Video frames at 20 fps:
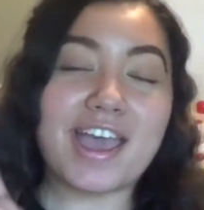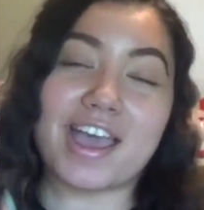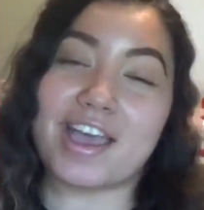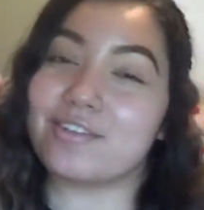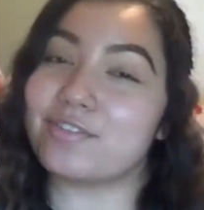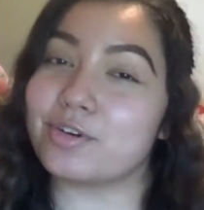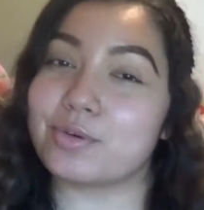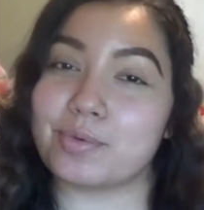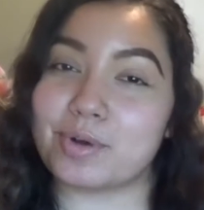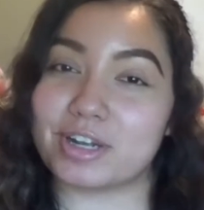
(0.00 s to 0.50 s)

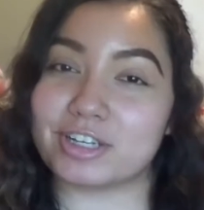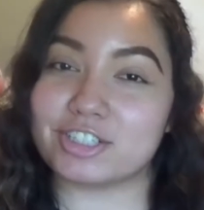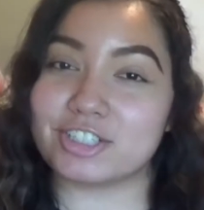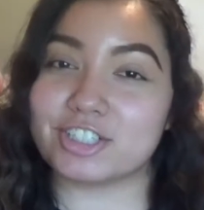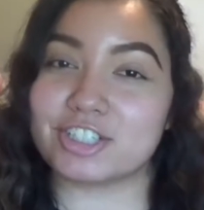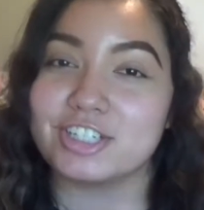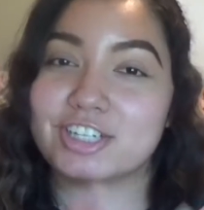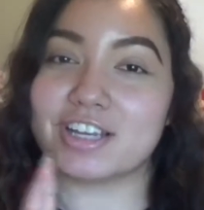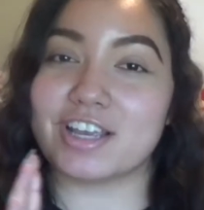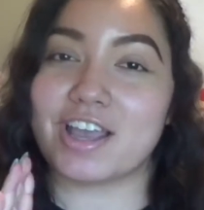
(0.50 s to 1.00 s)
ever
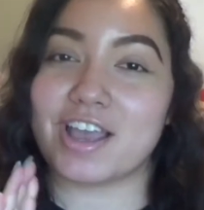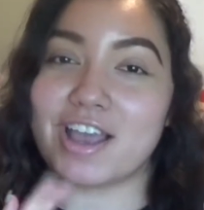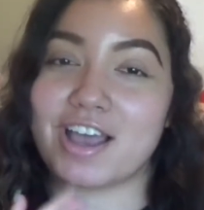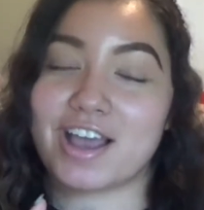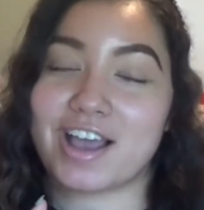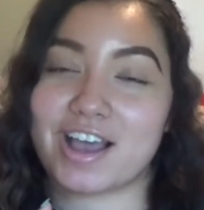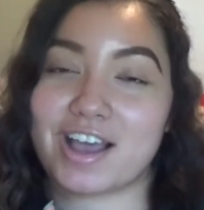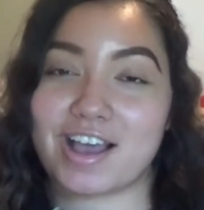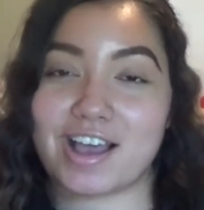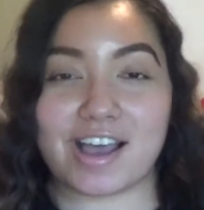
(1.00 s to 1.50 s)
watching
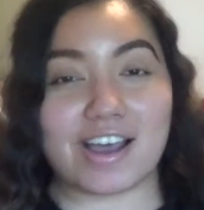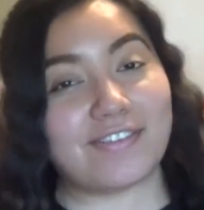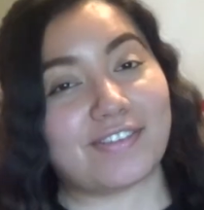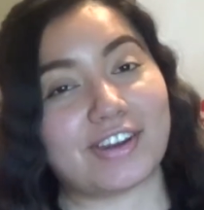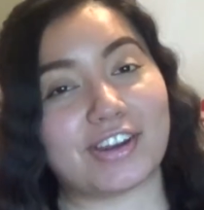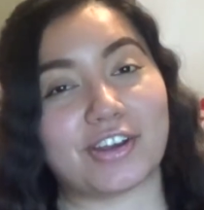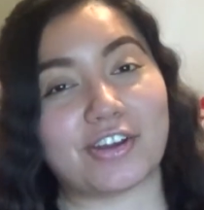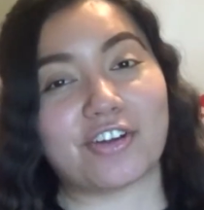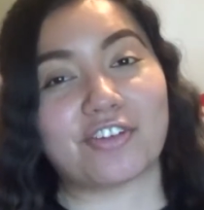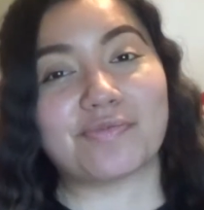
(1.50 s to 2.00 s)
a
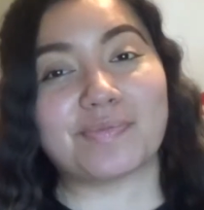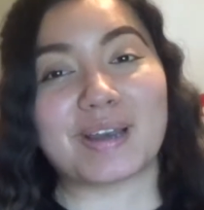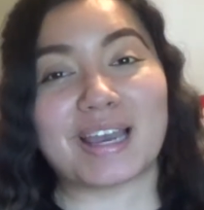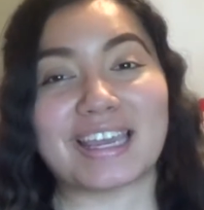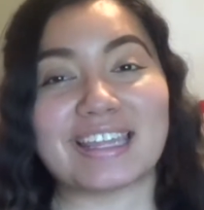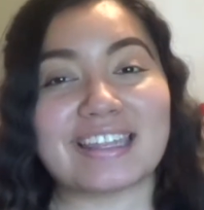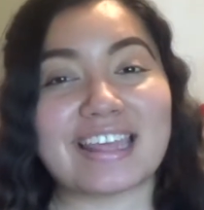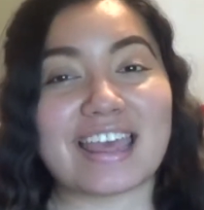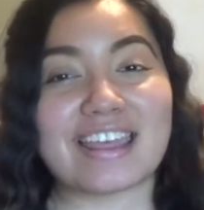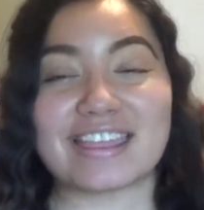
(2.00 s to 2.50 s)
video of
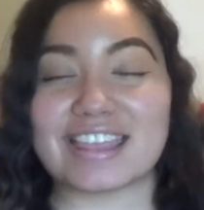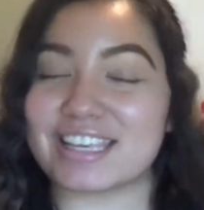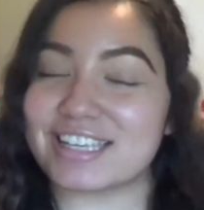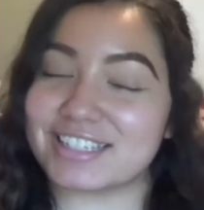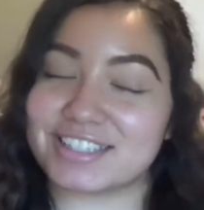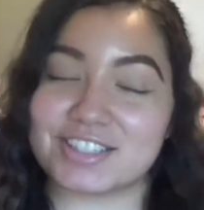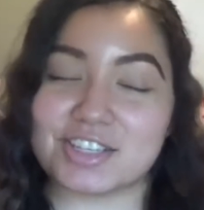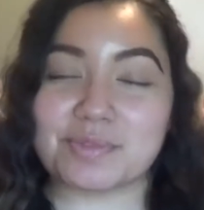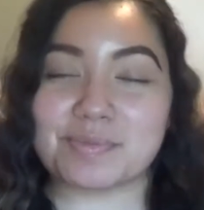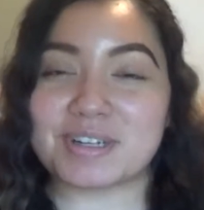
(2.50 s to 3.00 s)
mine,
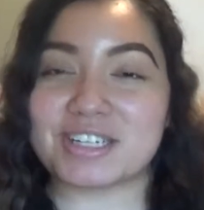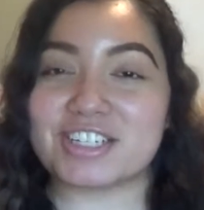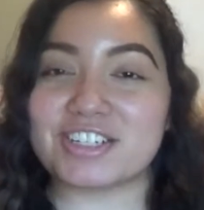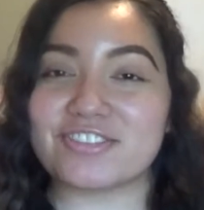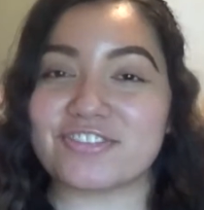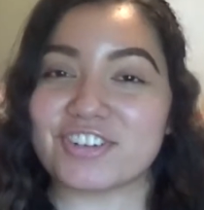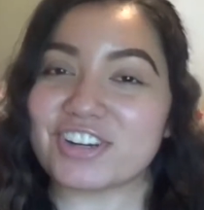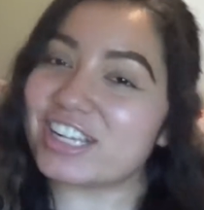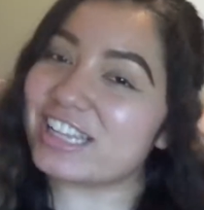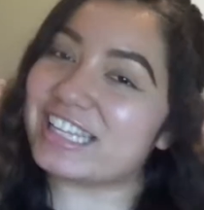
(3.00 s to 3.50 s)
thanks so much
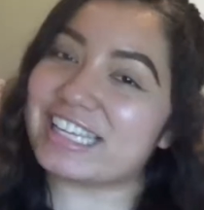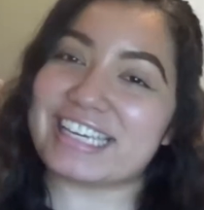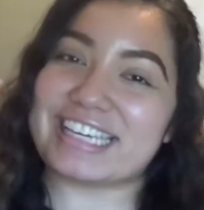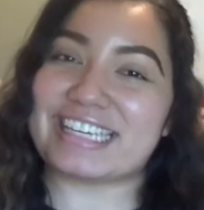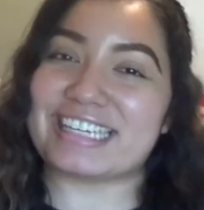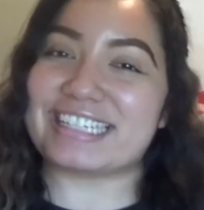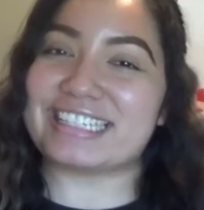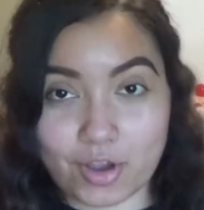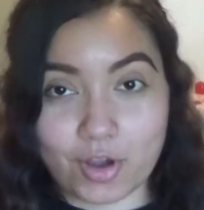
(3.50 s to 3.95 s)
for clicking.